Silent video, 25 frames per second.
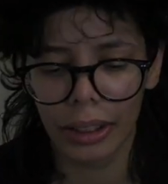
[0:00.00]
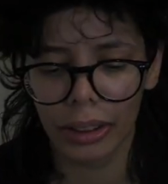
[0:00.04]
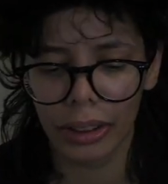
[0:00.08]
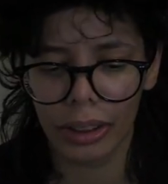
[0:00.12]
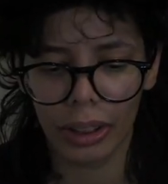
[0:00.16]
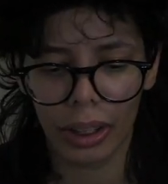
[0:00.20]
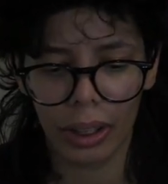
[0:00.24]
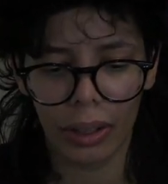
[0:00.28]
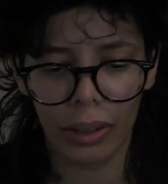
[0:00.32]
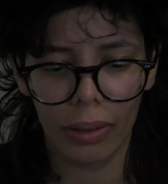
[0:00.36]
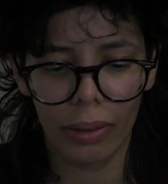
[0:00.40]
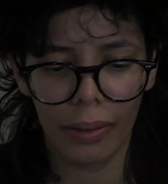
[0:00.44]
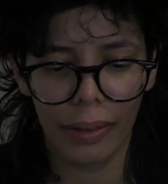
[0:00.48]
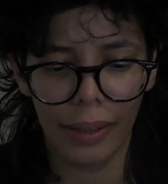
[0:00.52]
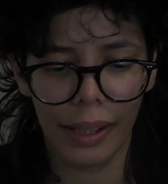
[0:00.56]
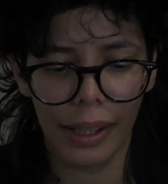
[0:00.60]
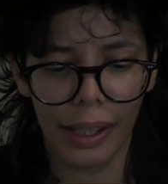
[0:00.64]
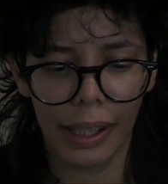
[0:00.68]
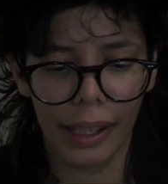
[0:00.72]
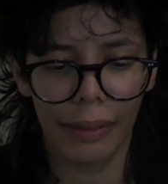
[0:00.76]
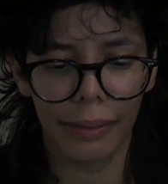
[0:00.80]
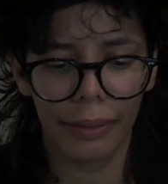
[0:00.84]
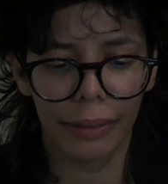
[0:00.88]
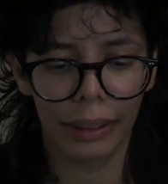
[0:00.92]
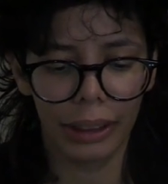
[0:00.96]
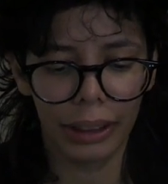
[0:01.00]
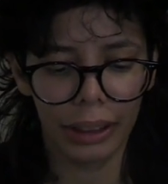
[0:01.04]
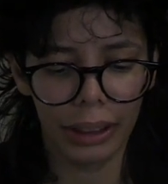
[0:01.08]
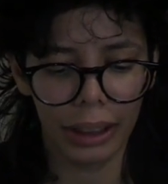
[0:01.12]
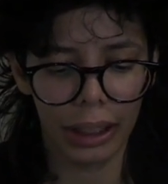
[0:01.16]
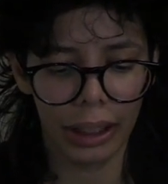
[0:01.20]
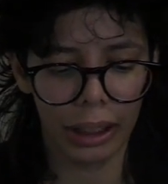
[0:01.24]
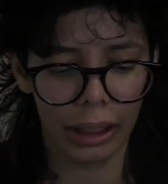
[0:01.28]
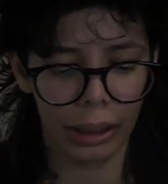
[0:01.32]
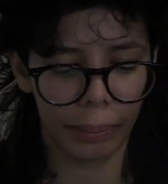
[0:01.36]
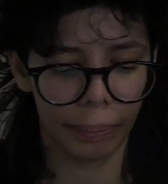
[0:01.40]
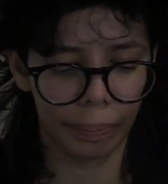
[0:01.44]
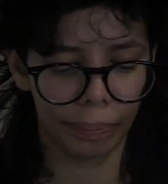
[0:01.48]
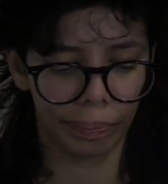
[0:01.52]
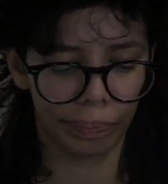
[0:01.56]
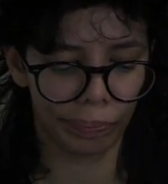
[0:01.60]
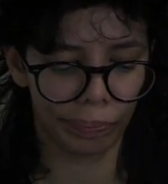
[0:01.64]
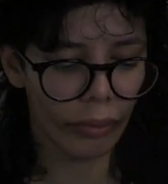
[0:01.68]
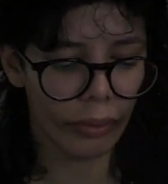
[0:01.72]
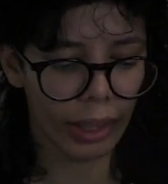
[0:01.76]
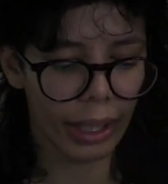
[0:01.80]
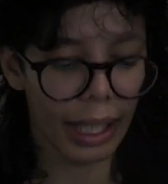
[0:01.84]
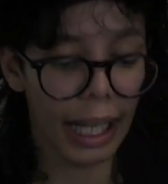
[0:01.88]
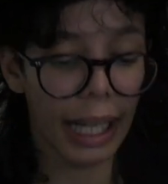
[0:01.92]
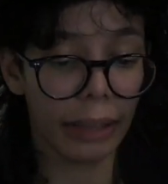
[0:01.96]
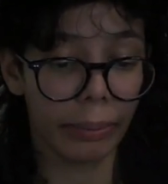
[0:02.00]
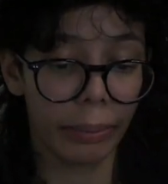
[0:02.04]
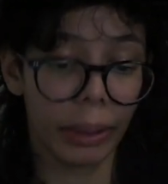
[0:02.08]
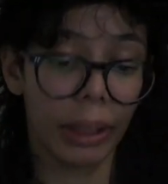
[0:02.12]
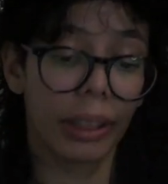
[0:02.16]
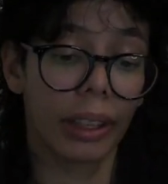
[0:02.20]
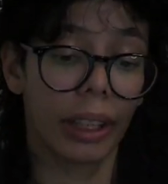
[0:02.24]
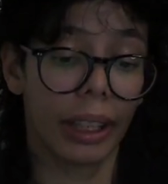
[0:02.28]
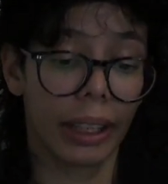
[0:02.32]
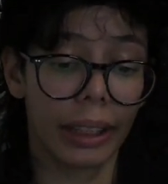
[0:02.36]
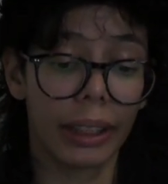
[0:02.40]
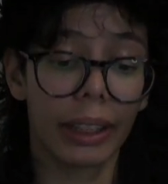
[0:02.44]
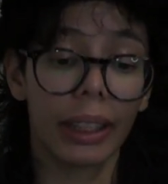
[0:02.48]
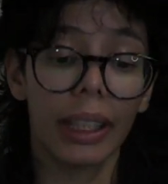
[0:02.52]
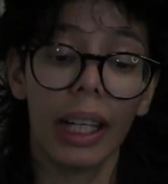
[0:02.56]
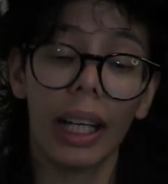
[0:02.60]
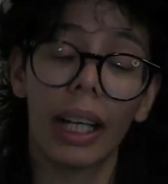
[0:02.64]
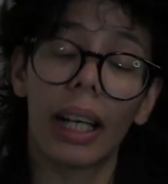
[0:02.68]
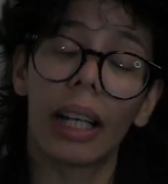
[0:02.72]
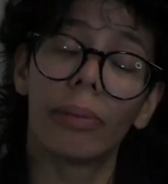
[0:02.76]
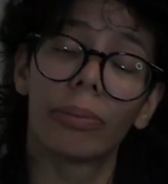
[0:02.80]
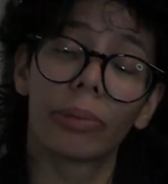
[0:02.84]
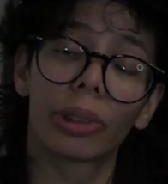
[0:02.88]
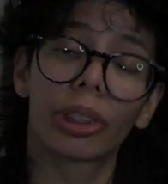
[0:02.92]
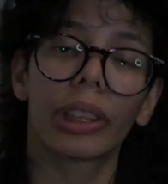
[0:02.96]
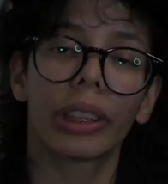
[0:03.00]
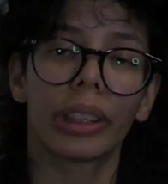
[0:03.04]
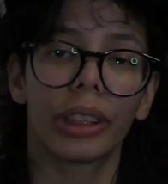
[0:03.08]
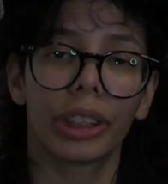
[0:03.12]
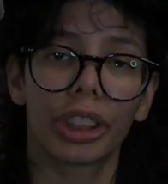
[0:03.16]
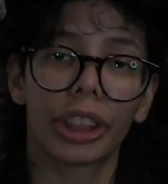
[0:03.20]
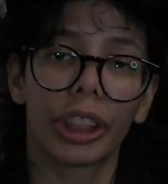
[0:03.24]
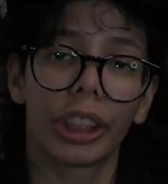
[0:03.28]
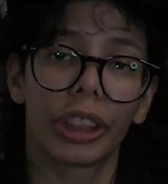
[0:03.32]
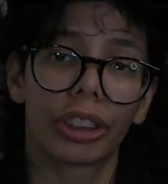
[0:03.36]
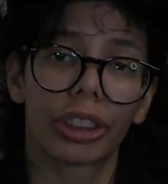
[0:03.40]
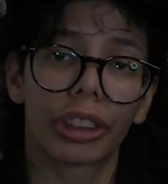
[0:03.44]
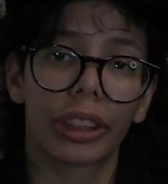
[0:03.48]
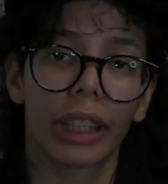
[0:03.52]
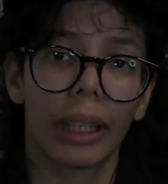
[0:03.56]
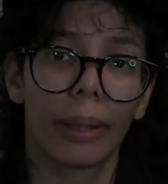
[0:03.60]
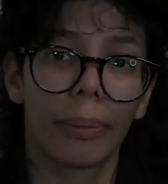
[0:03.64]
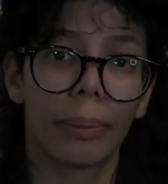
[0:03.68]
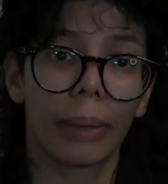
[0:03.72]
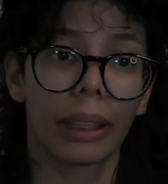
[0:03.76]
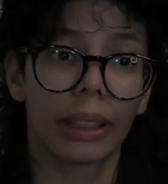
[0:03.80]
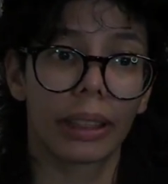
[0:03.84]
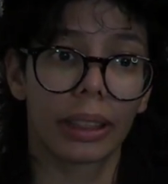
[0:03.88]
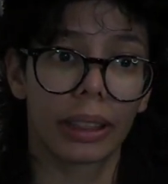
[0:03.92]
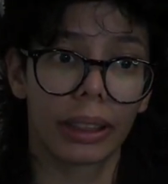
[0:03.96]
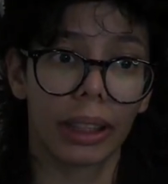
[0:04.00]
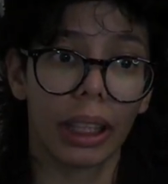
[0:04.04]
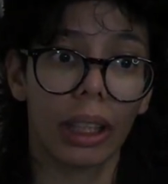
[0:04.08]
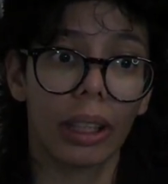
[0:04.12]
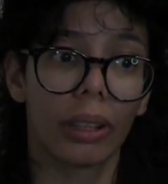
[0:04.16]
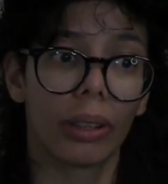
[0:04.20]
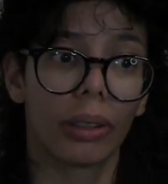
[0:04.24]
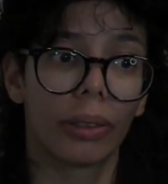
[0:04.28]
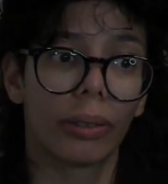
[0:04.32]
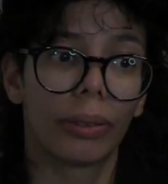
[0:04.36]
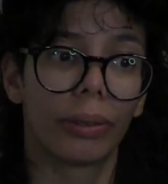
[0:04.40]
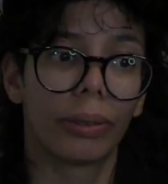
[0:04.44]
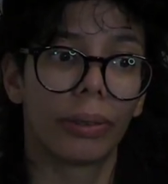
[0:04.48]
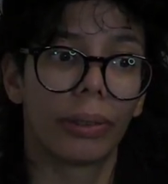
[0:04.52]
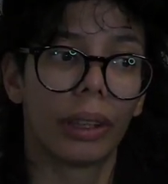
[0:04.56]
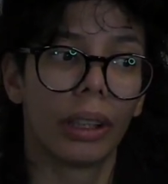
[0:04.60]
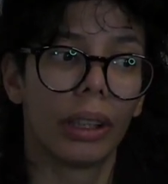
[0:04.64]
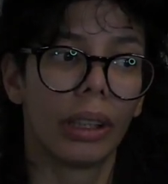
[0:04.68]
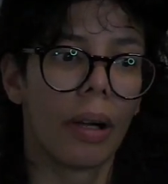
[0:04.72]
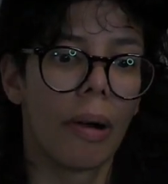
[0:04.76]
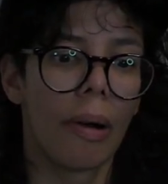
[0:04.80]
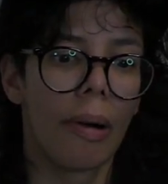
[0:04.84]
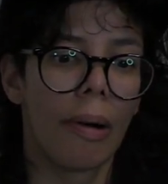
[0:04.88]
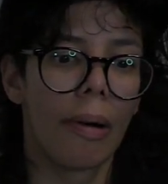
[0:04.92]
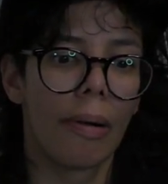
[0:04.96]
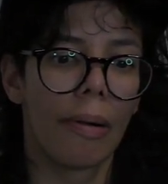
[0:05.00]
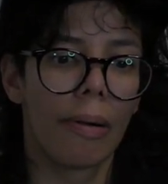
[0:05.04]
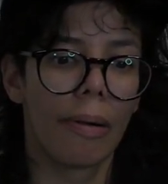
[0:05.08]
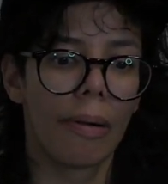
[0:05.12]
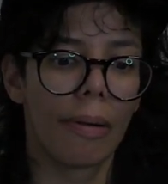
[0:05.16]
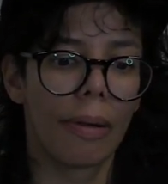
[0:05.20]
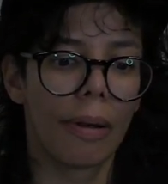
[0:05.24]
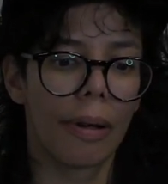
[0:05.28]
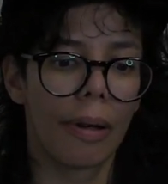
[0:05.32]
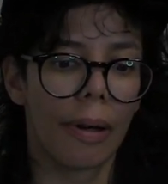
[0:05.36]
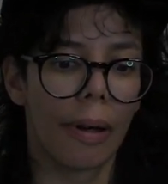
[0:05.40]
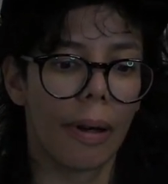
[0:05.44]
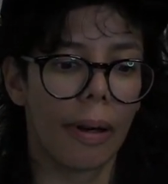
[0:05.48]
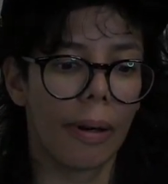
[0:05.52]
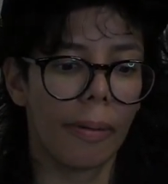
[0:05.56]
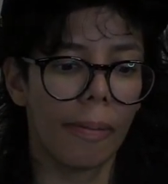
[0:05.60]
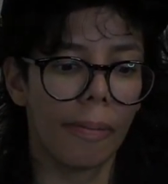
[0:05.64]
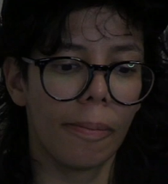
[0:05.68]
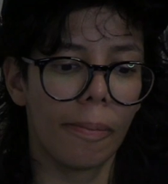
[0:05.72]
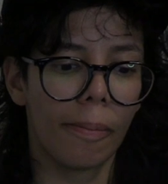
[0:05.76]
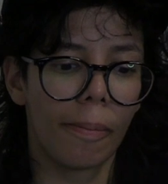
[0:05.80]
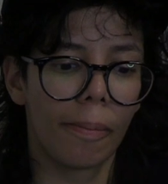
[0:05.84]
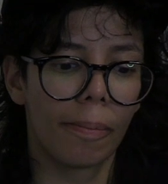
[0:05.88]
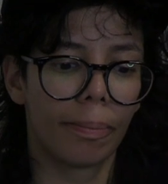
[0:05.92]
So it really had me like, yeah, I'm trying to change that myself, you know?